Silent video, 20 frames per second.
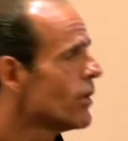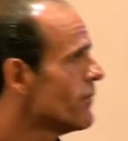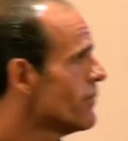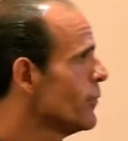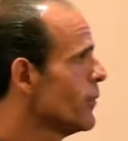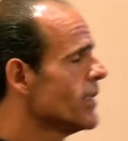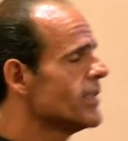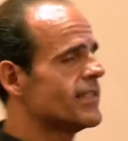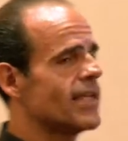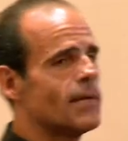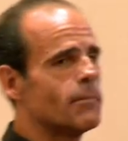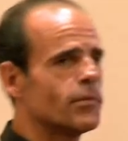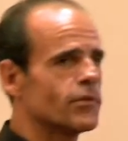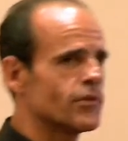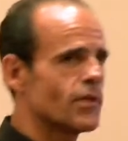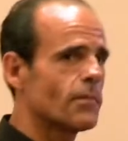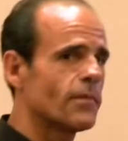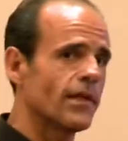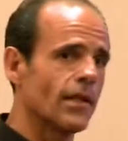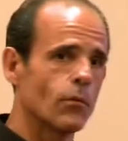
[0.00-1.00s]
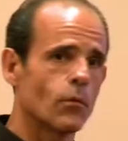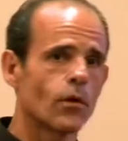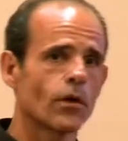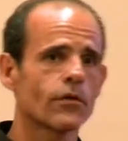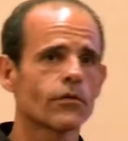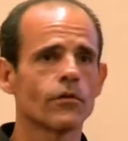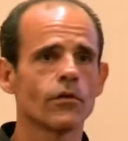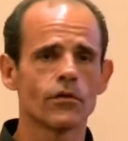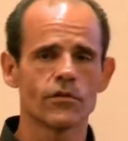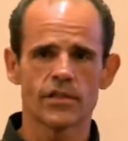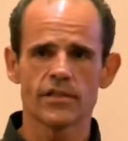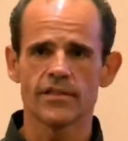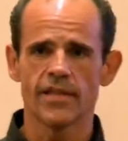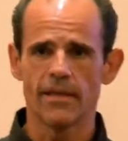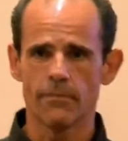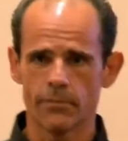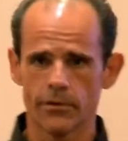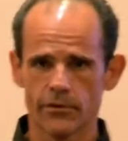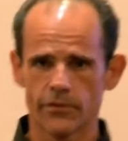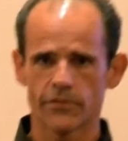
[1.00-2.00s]
a few examples up and they work through those
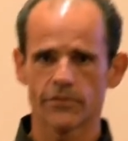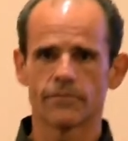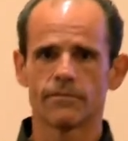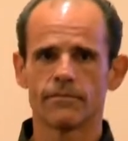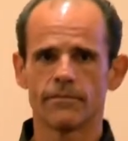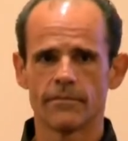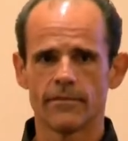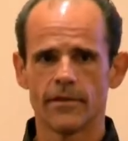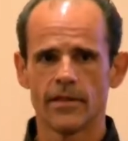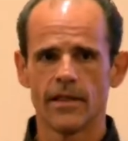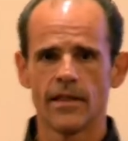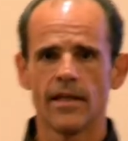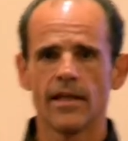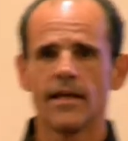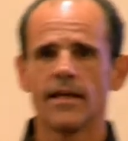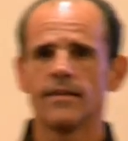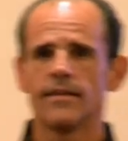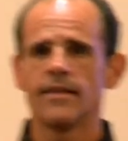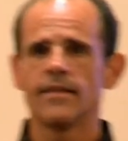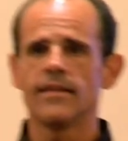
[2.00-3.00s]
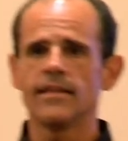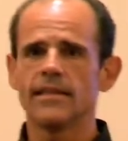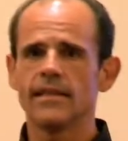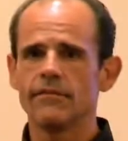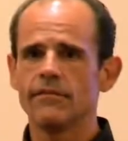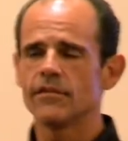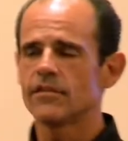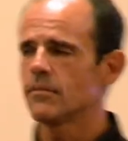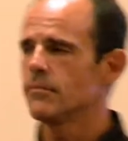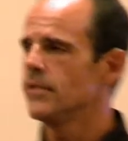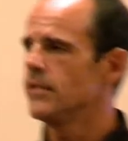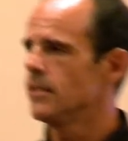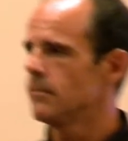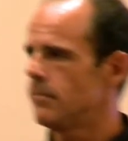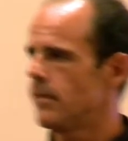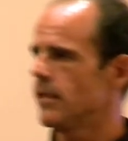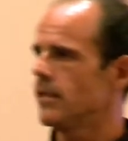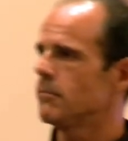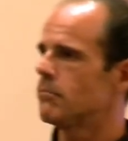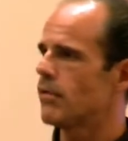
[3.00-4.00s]
examples. Then they give you some
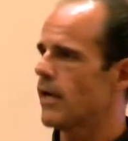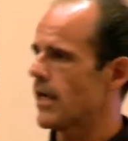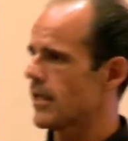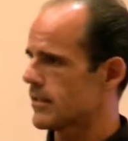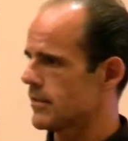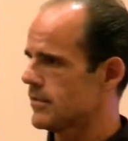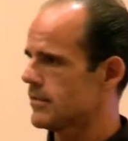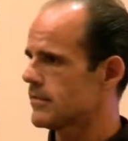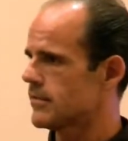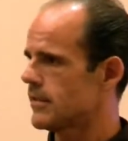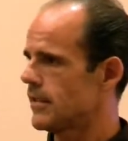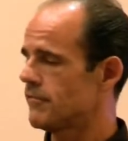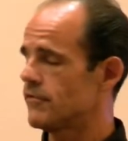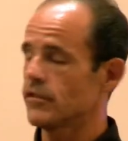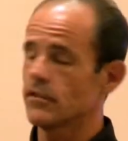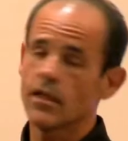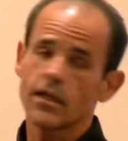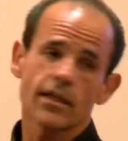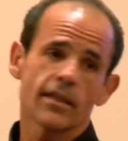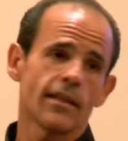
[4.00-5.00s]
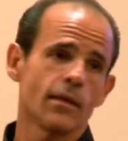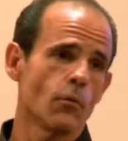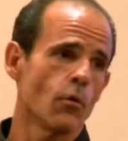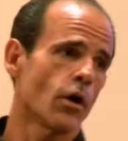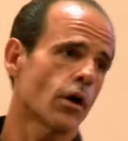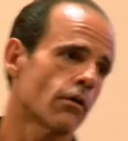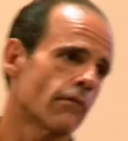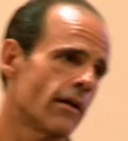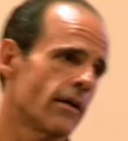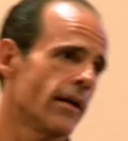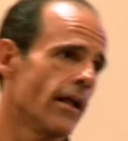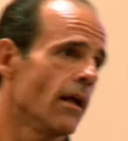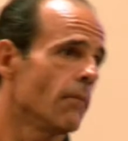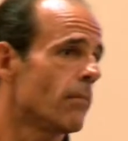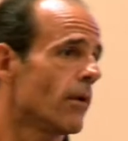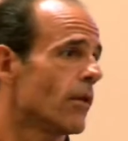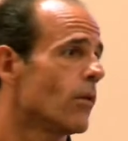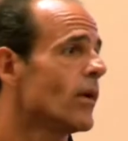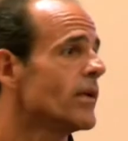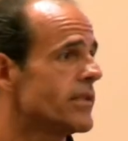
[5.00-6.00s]
independent practice. If you're lucky, they walk around and help,
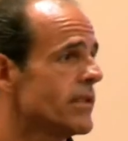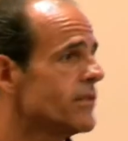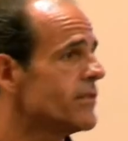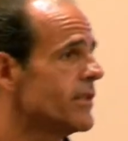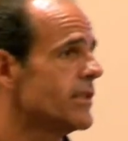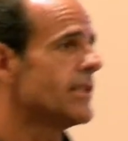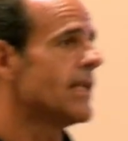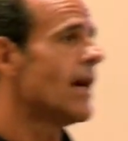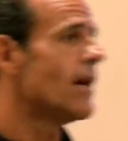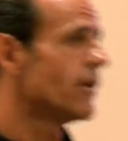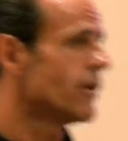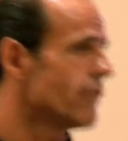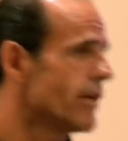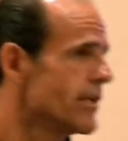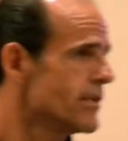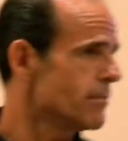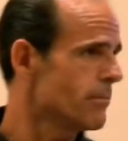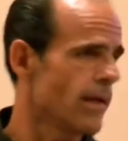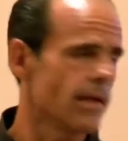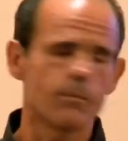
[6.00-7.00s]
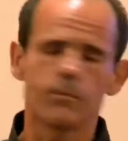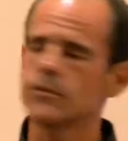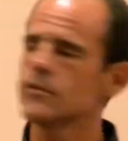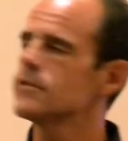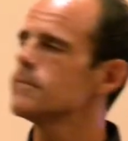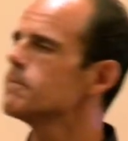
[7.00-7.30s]
otherwise they'll sit down and grade some papers.